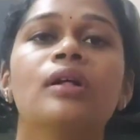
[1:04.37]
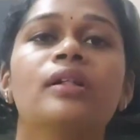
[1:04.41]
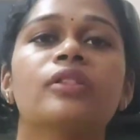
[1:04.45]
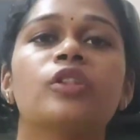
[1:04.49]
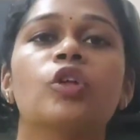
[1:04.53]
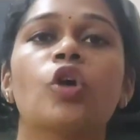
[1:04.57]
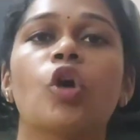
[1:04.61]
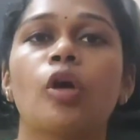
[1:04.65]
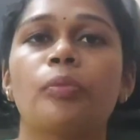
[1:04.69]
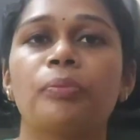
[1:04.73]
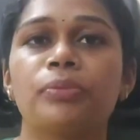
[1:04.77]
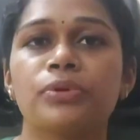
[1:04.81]

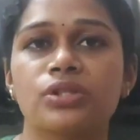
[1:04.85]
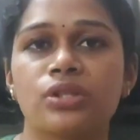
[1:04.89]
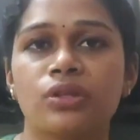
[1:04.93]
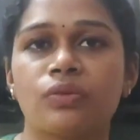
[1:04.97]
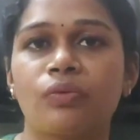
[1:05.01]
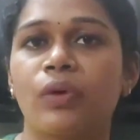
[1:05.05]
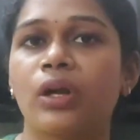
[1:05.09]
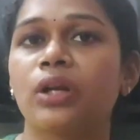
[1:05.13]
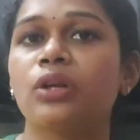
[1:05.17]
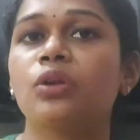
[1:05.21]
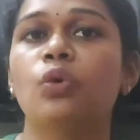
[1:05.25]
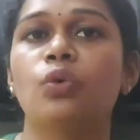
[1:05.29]
the opposite
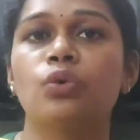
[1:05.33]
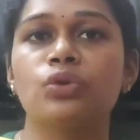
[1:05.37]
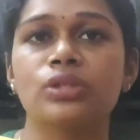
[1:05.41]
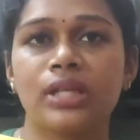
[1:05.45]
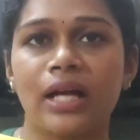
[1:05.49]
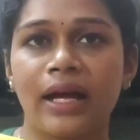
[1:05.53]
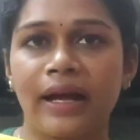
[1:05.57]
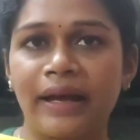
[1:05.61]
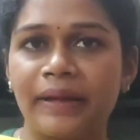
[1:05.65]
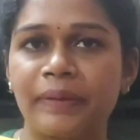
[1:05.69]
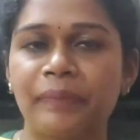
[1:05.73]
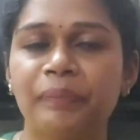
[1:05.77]
one goes
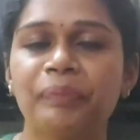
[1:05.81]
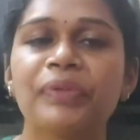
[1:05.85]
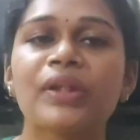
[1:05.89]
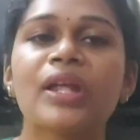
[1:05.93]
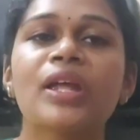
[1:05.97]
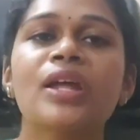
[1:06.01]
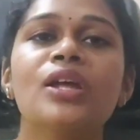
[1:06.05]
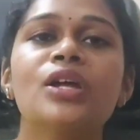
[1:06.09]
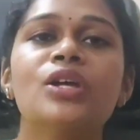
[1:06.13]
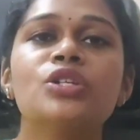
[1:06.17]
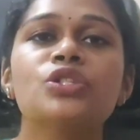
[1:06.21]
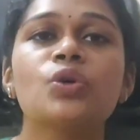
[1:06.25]
high.
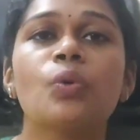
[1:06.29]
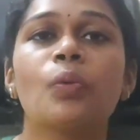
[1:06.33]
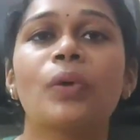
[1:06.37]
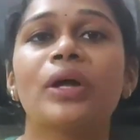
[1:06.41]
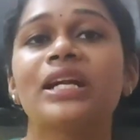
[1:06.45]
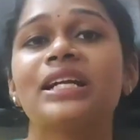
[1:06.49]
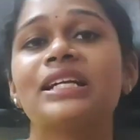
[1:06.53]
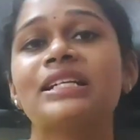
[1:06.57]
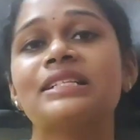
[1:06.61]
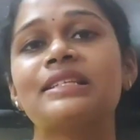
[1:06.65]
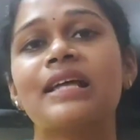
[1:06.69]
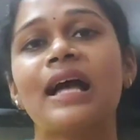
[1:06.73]
So
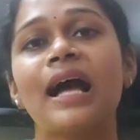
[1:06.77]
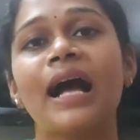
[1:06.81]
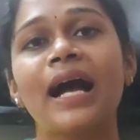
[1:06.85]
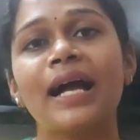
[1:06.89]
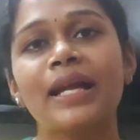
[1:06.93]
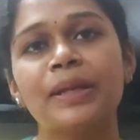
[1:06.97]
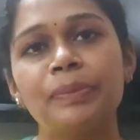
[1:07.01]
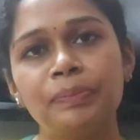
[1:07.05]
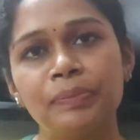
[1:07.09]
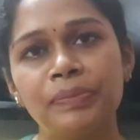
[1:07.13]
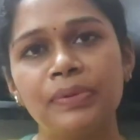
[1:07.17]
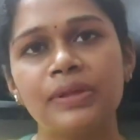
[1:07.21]
when it is
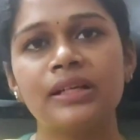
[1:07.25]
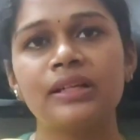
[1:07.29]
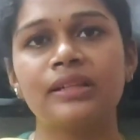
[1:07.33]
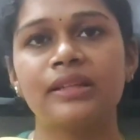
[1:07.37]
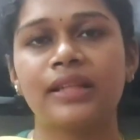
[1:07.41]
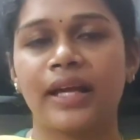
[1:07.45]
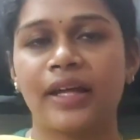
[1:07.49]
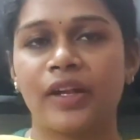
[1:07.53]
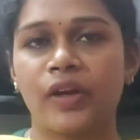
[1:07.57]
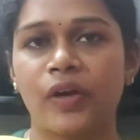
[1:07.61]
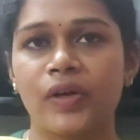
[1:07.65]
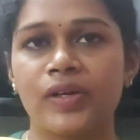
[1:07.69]

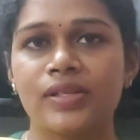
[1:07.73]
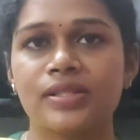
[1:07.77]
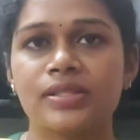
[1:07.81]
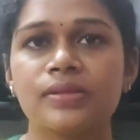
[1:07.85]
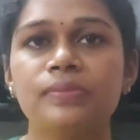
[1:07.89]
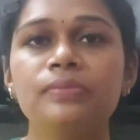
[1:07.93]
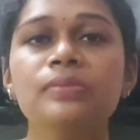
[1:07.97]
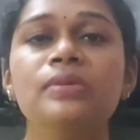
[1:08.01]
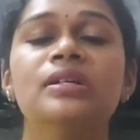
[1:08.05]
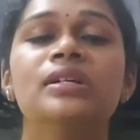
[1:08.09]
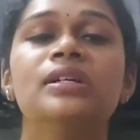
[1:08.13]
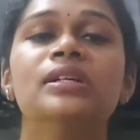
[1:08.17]

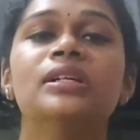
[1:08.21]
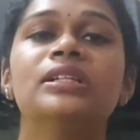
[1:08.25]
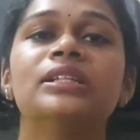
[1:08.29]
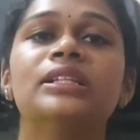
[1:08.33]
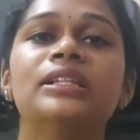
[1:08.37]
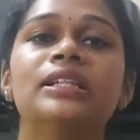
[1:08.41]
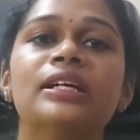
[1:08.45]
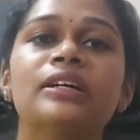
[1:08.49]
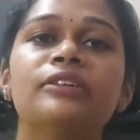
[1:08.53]
hyperthyroidism,